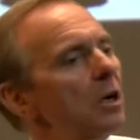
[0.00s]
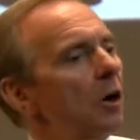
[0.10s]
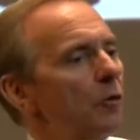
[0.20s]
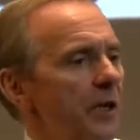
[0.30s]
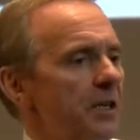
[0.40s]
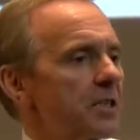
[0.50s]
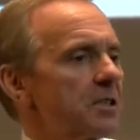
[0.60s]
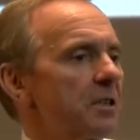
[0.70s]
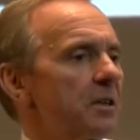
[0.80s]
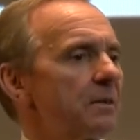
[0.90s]
of their
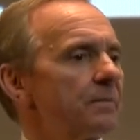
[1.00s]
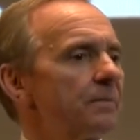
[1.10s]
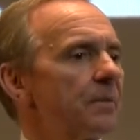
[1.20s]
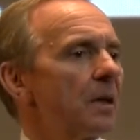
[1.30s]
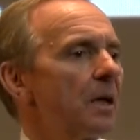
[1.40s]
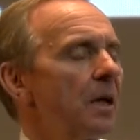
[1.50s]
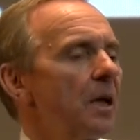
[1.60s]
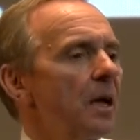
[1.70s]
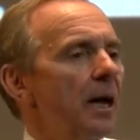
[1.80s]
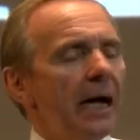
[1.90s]
destiny.
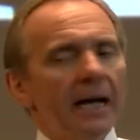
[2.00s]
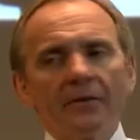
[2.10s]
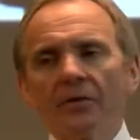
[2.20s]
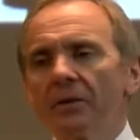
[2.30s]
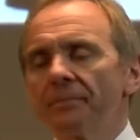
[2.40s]
And